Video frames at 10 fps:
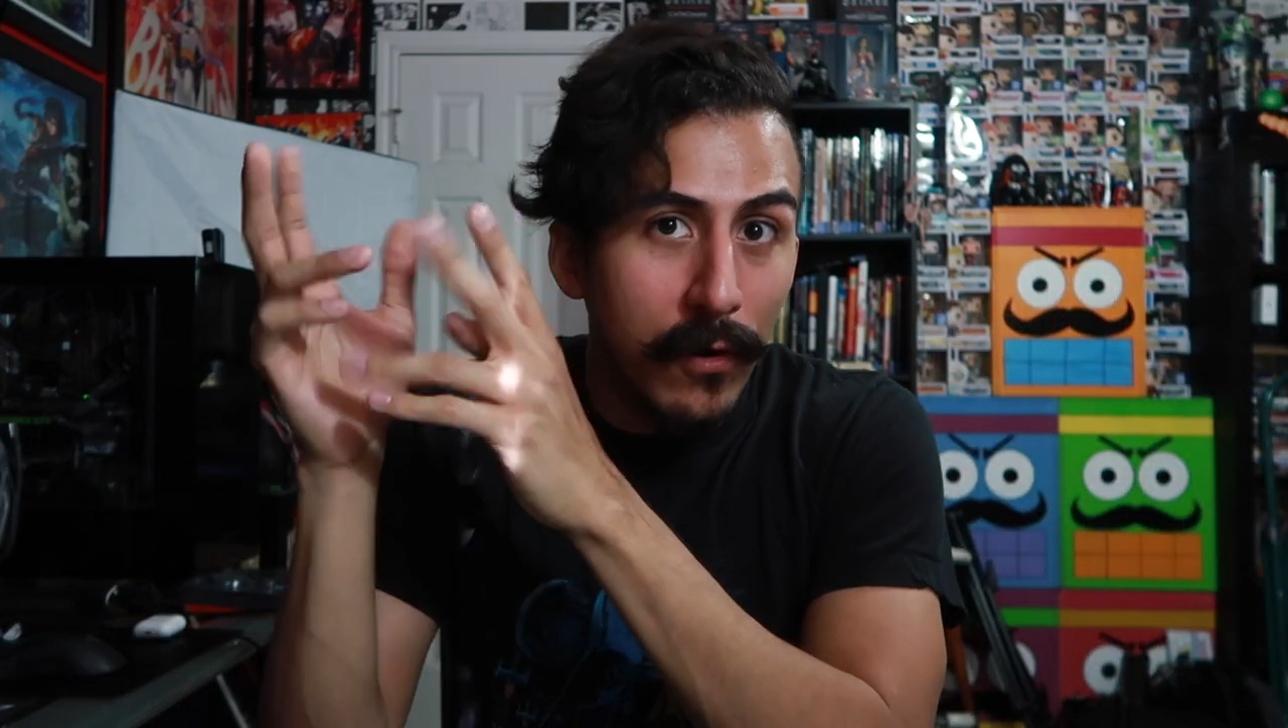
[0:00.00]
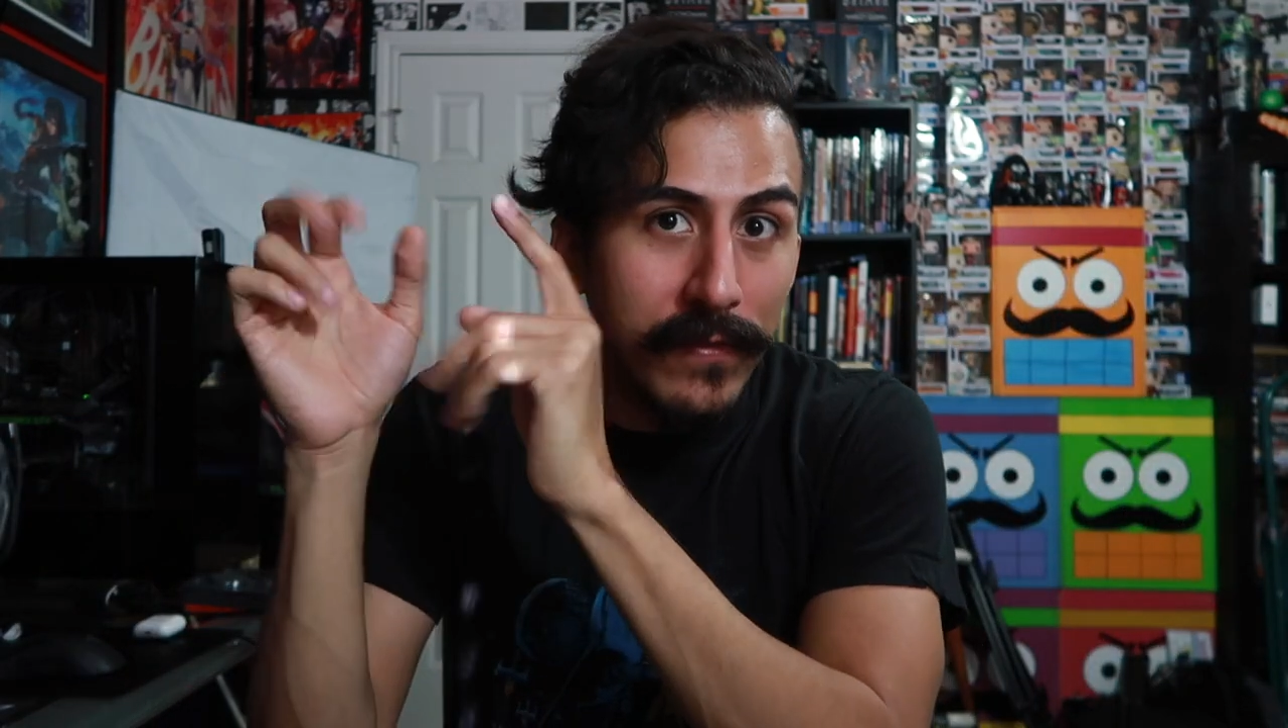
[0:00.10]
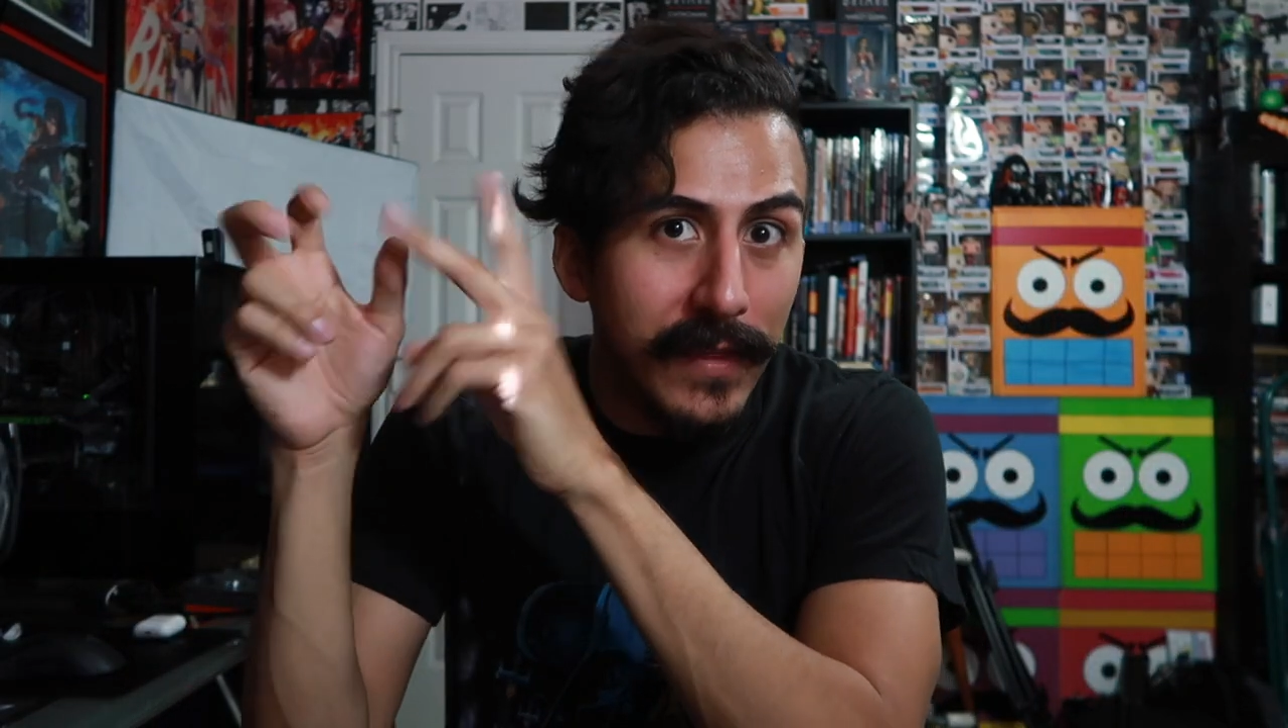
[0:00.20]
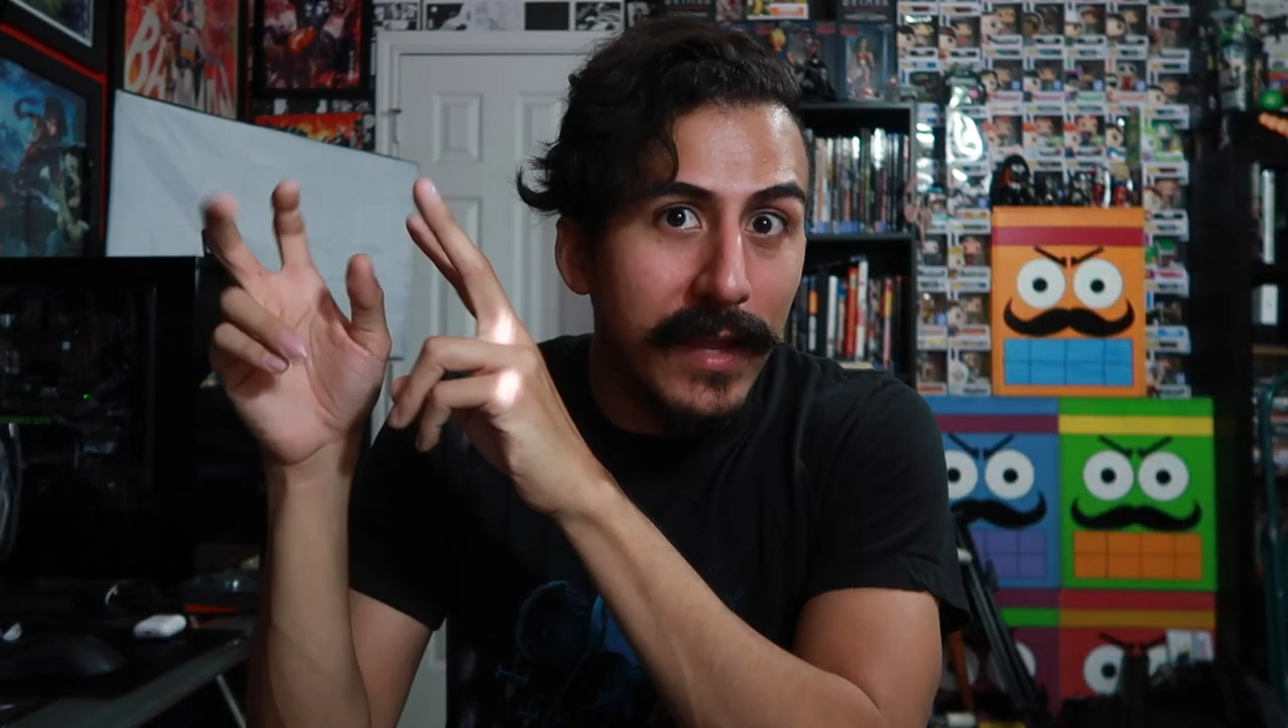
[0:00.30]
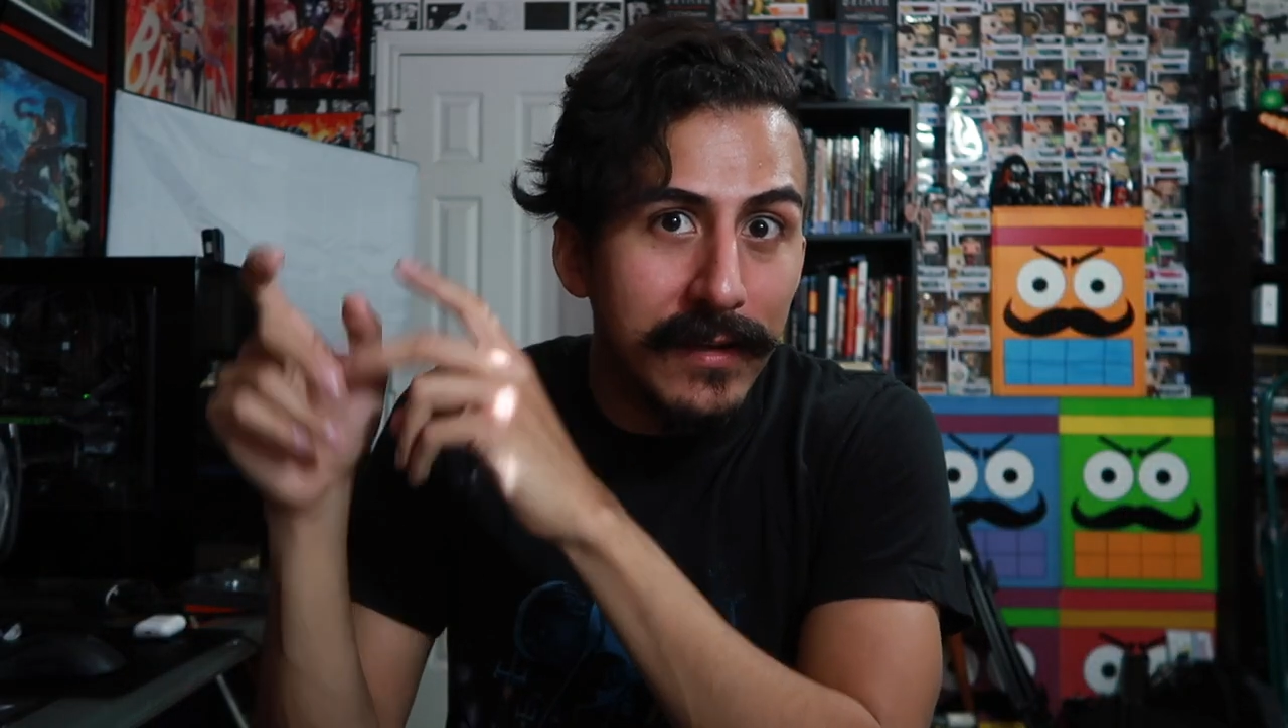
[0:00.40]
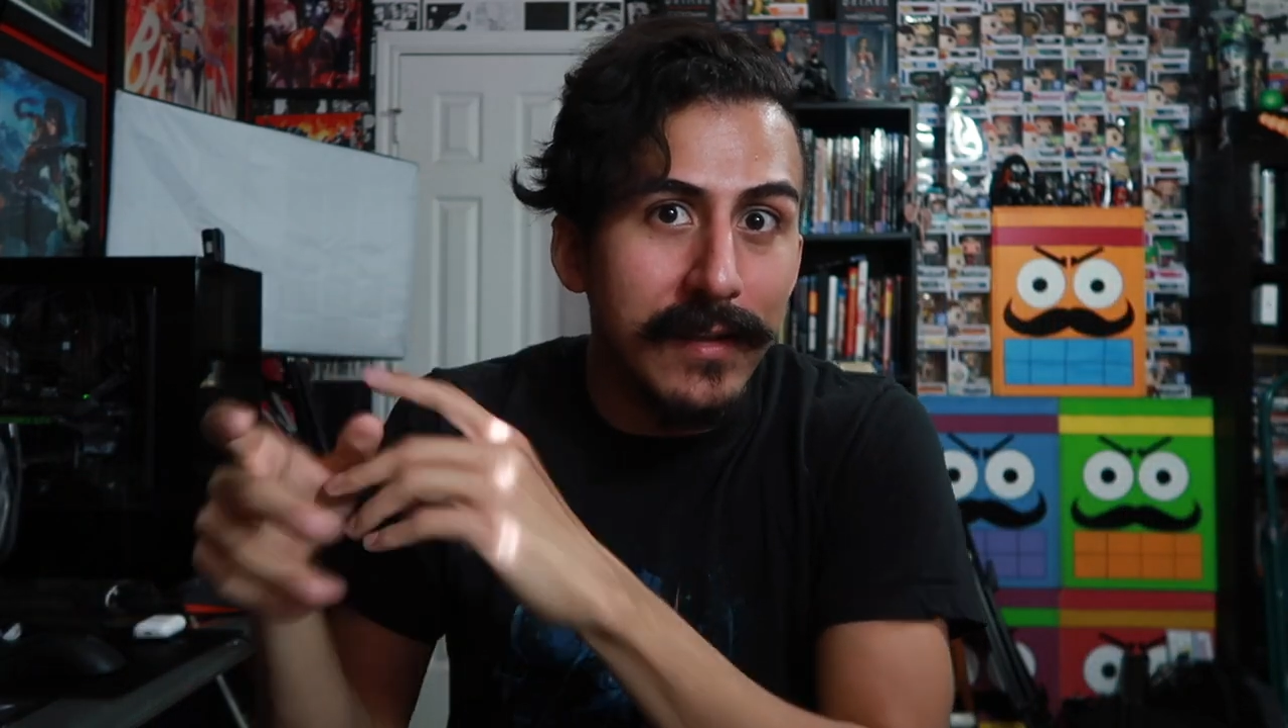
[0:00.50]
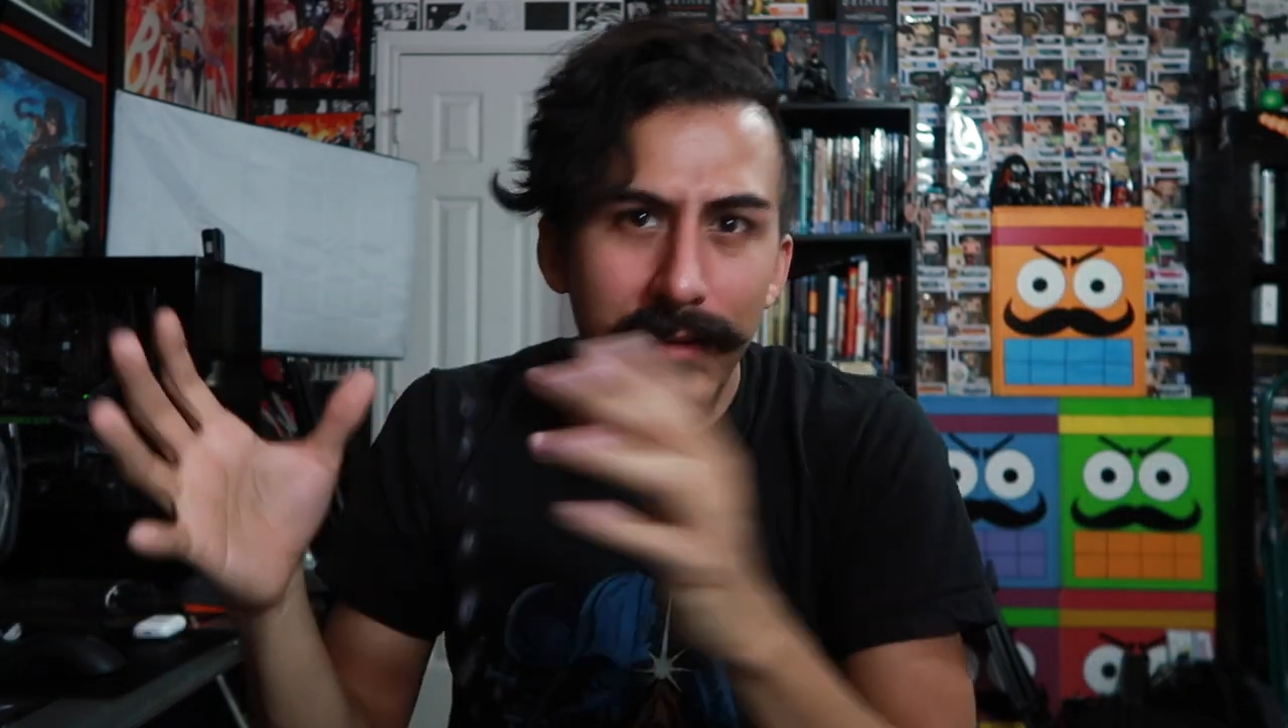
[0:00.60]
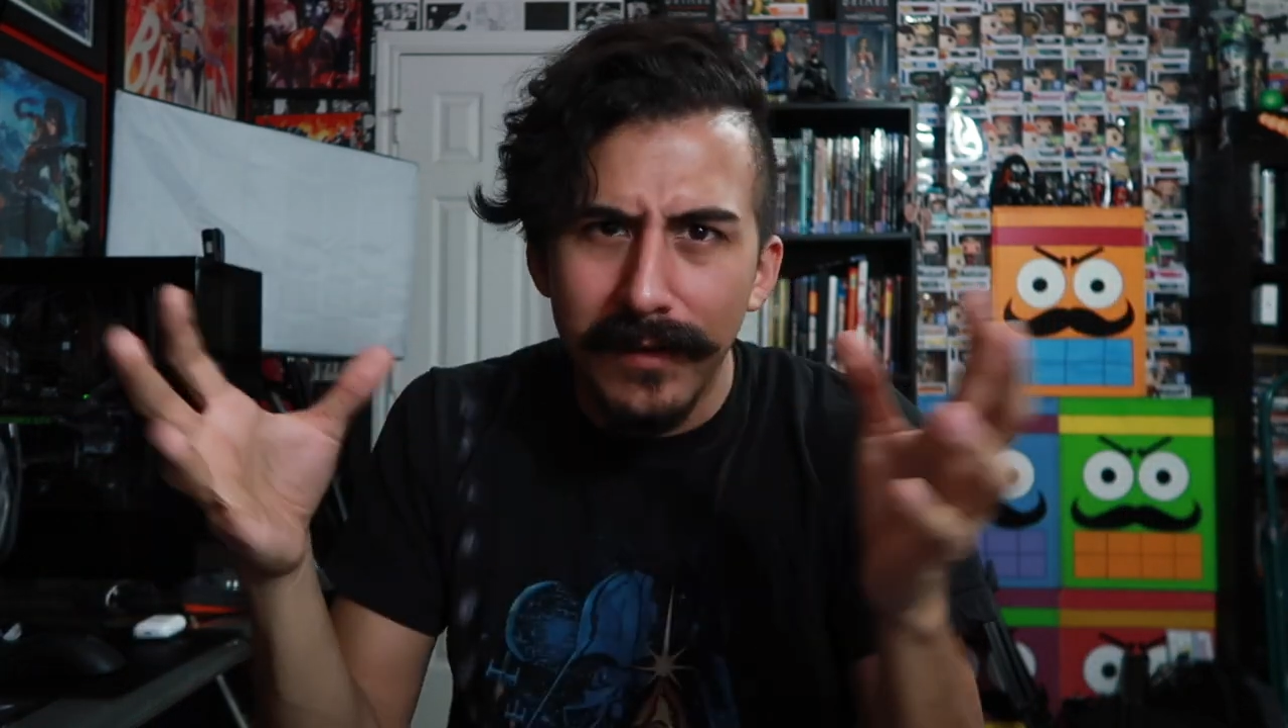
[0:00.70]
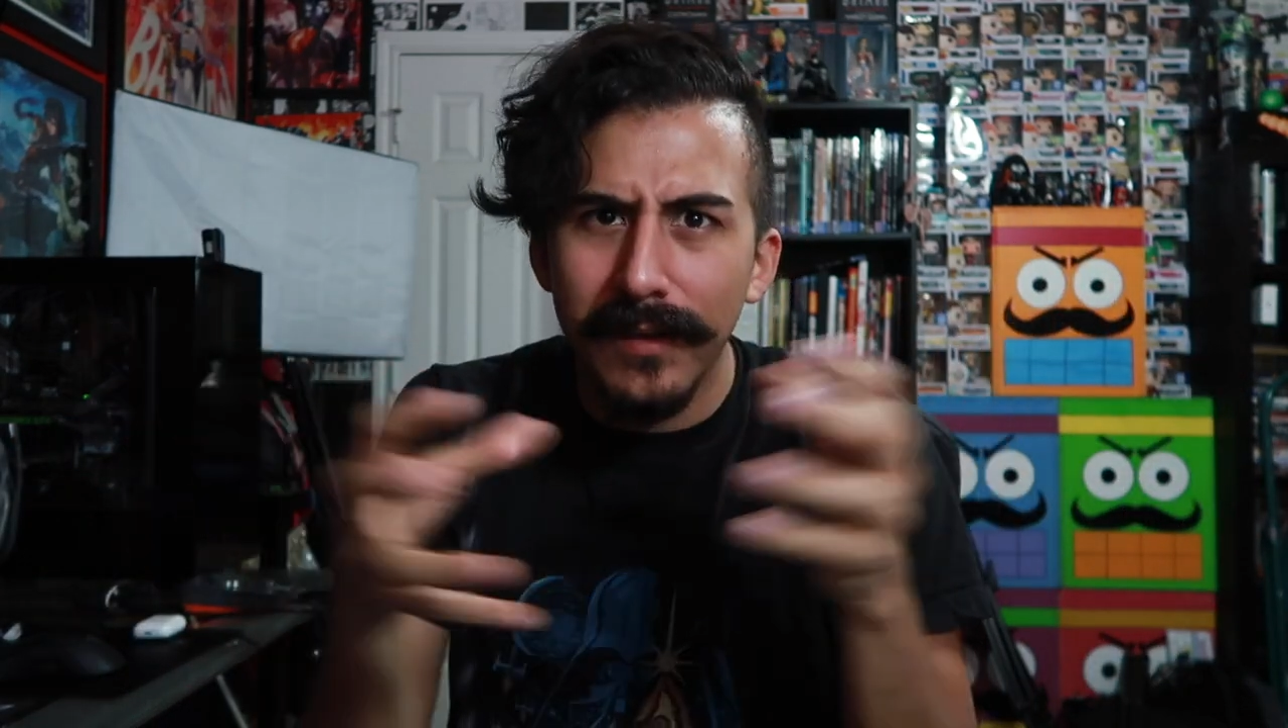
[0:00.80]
Earth 90,